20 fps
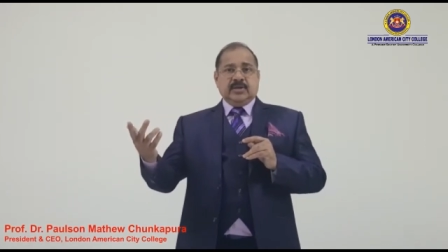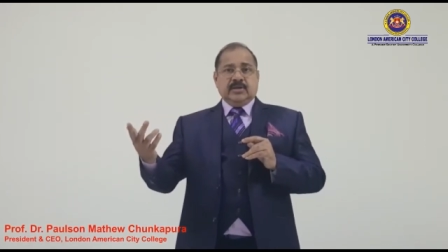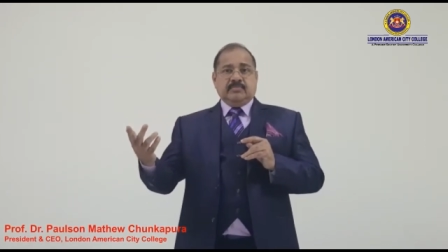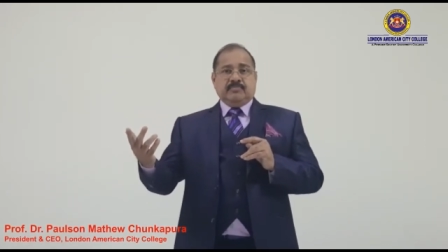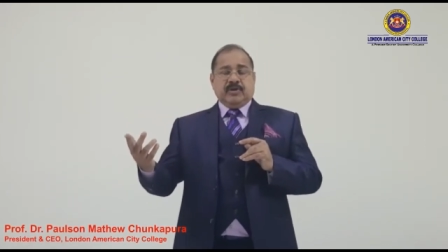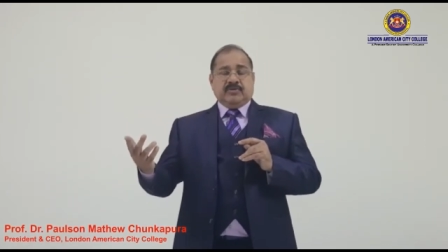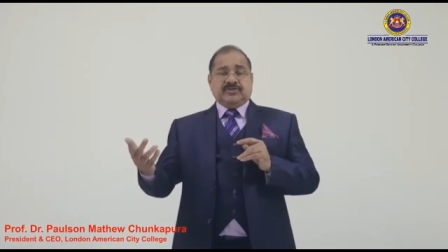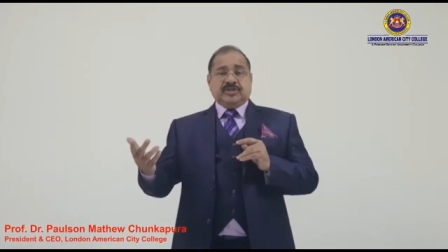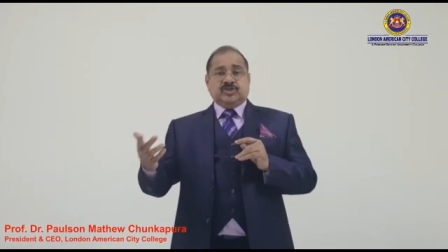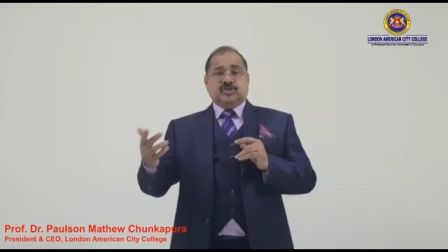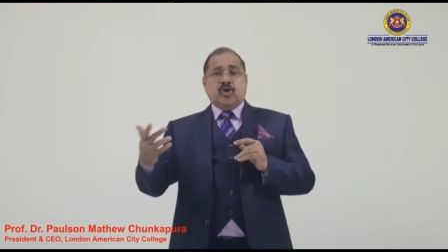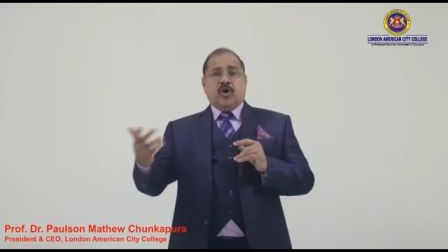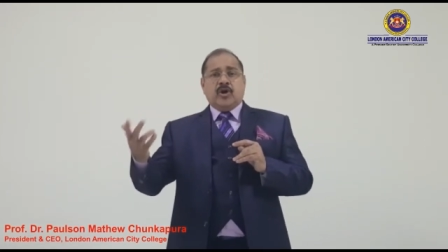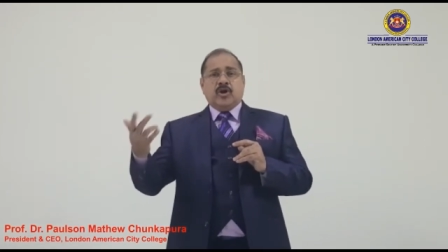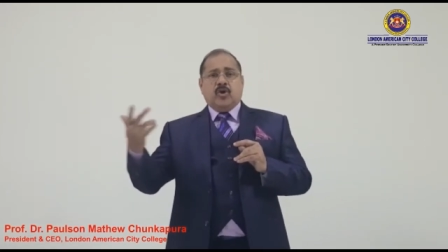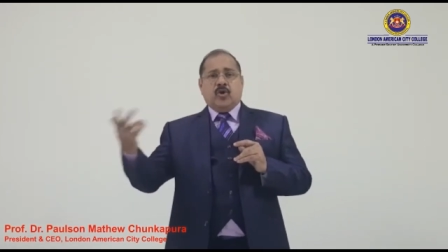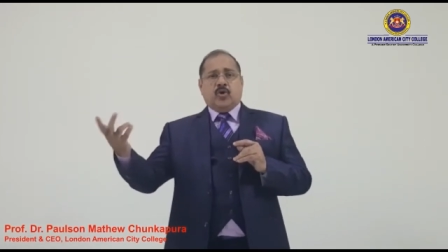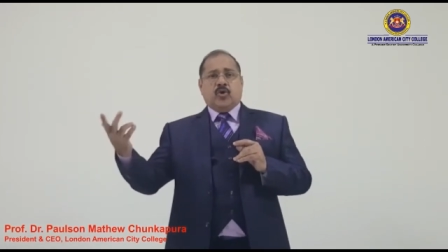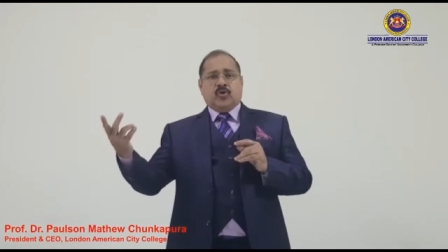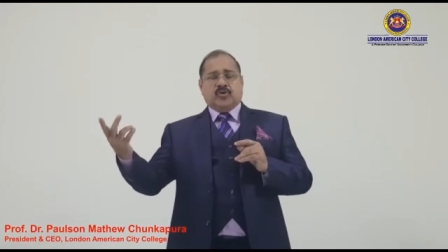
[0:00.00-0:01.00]
Professor
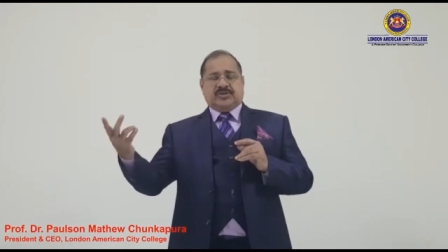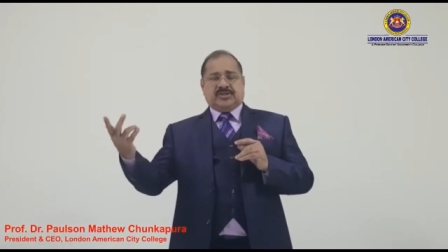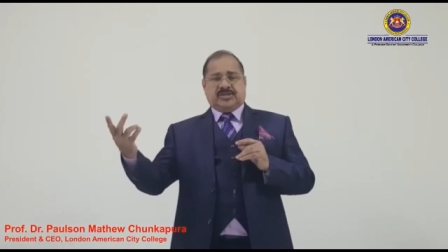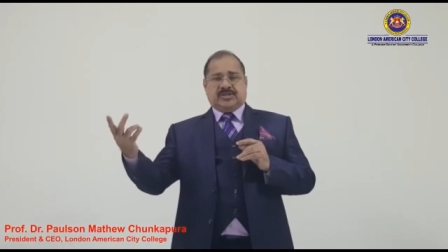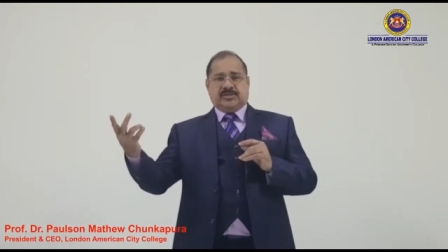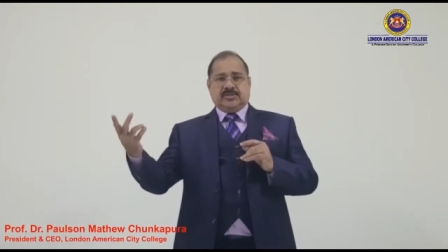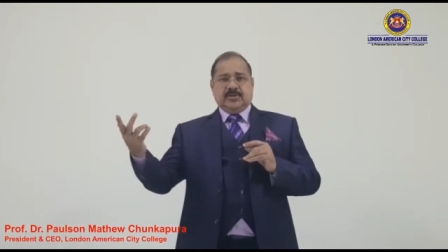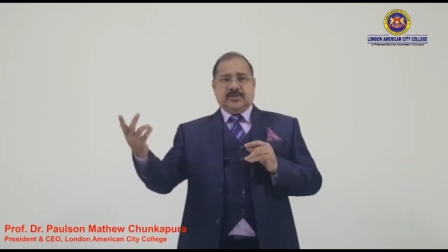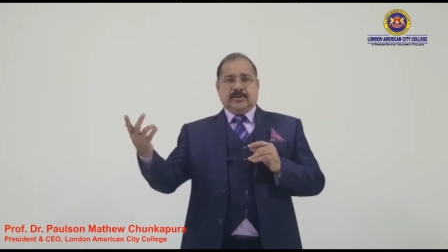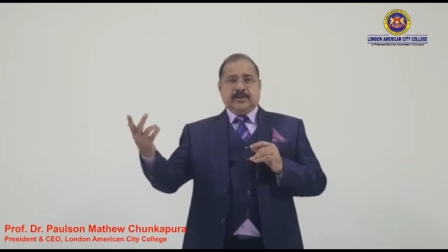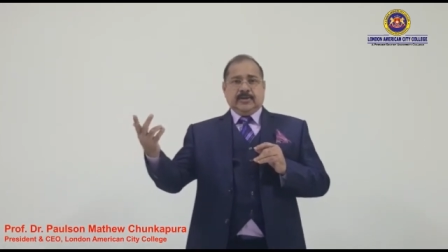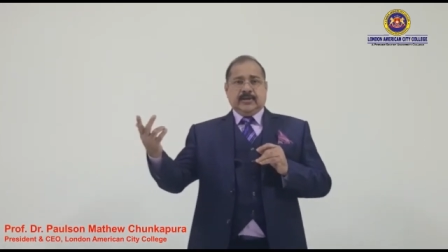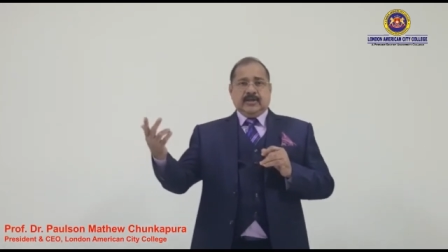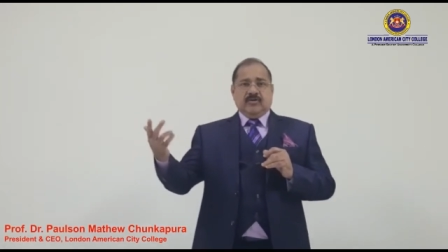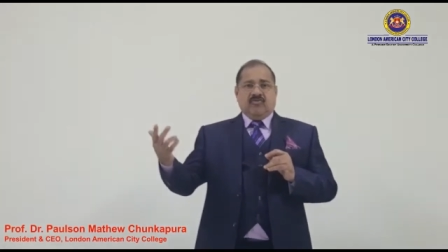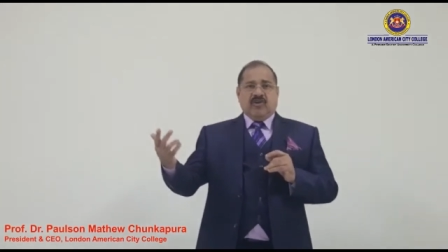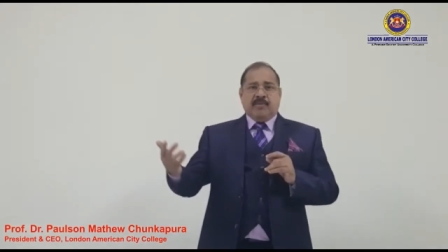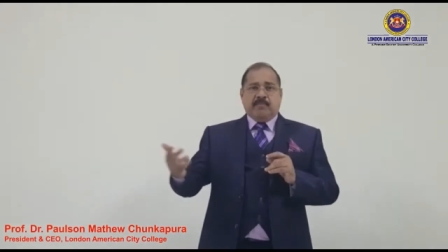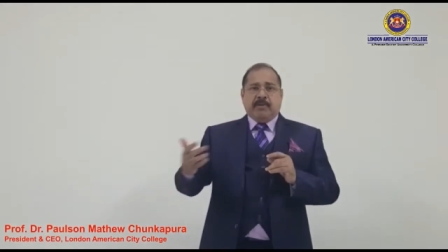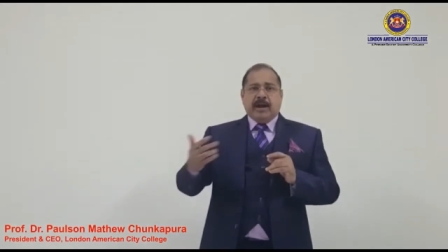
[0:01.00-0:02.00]
John Law wrote,
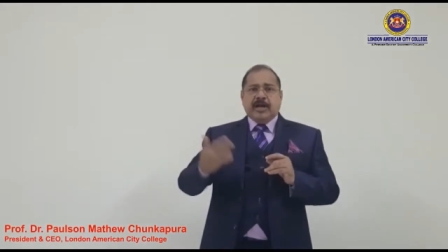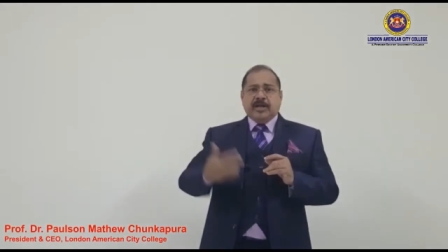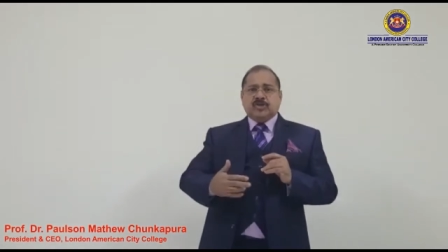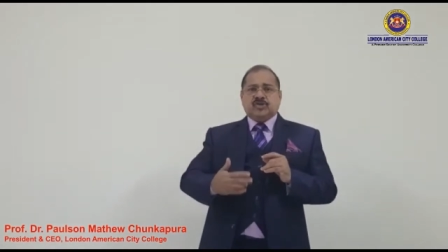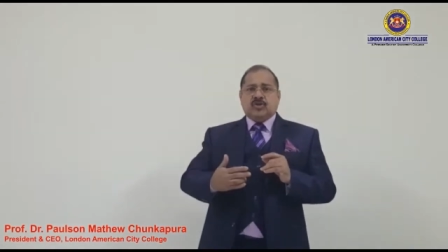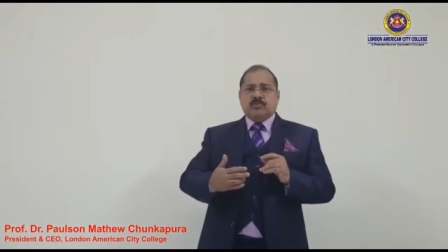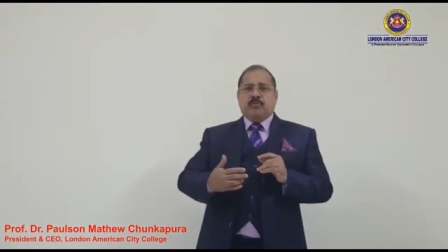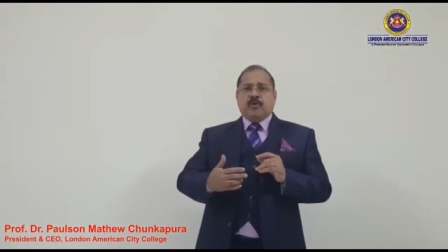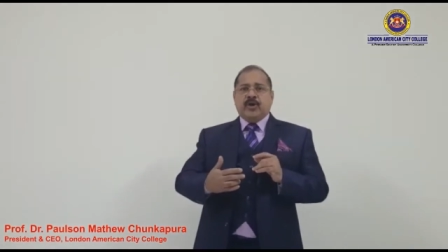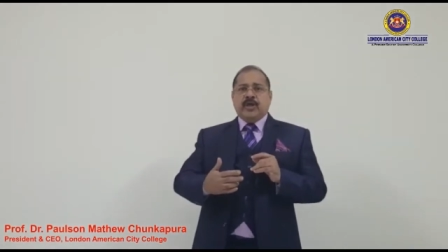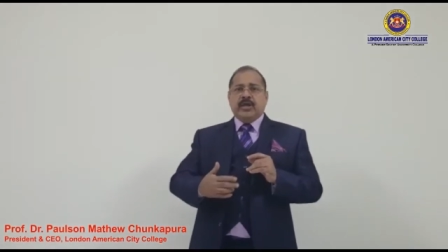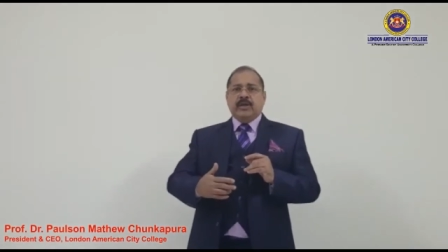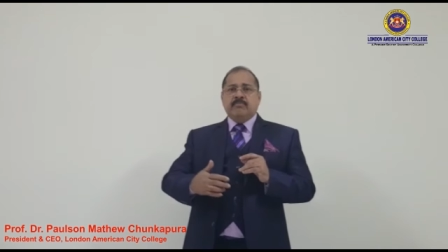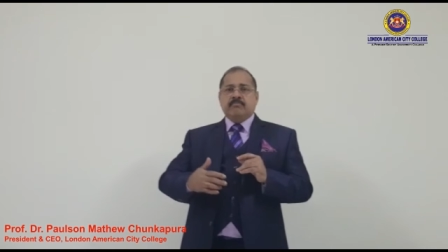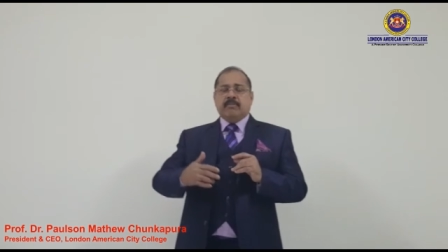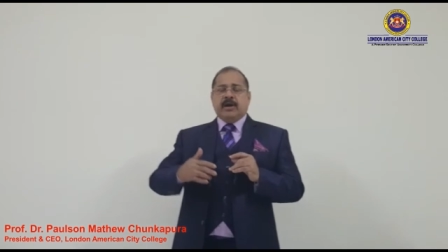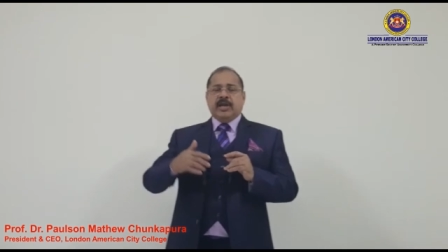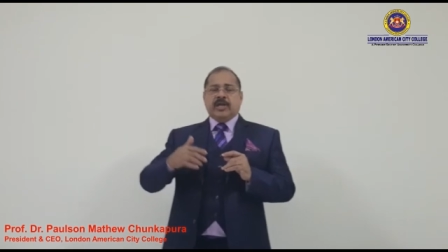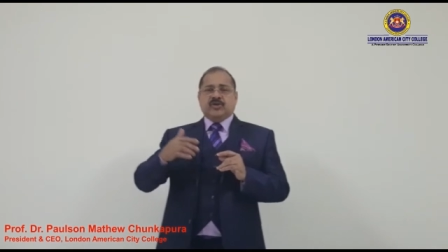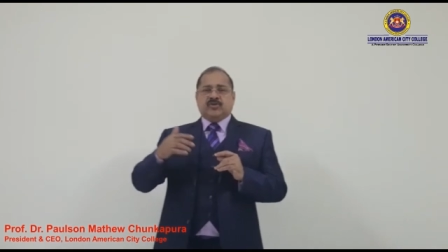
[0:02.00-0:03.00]
"What blood is to body,
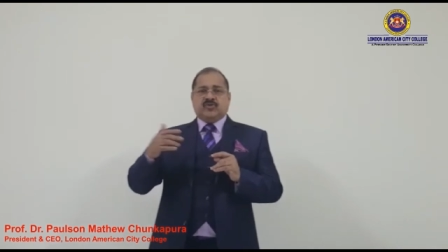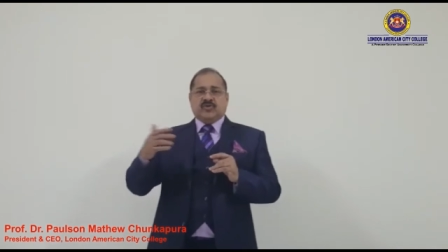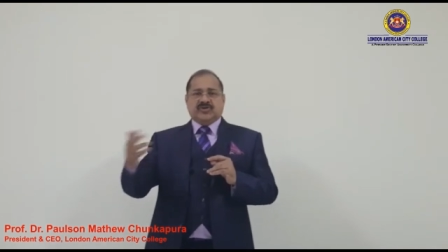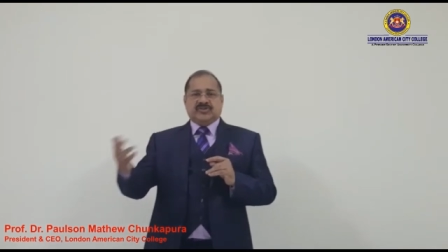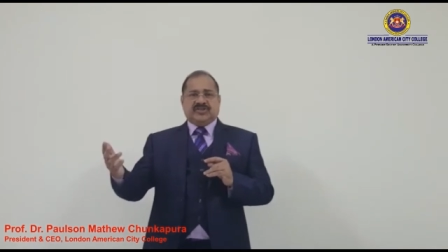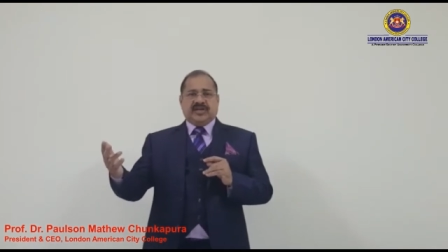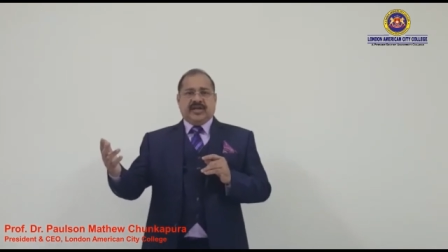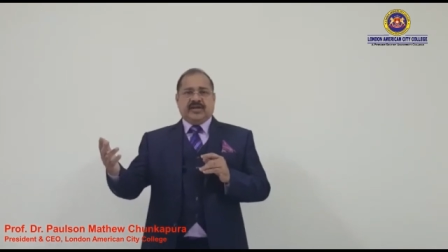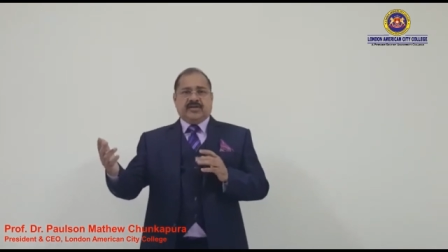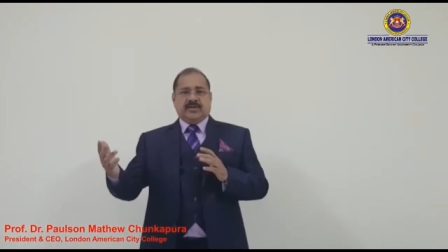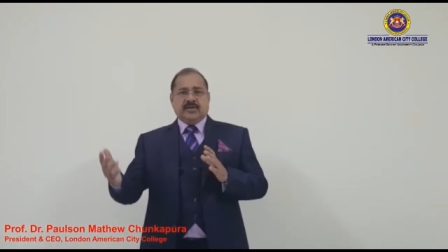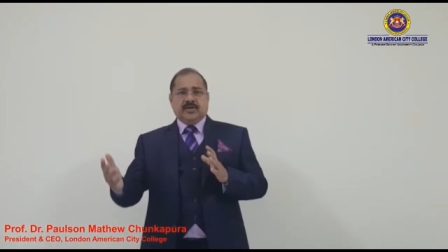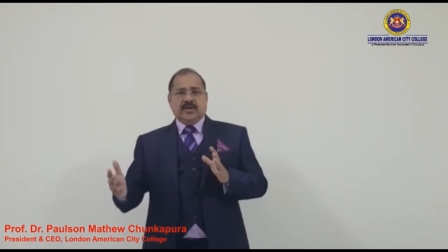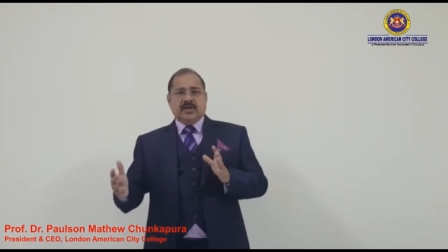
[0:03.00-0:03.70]
money is to a state.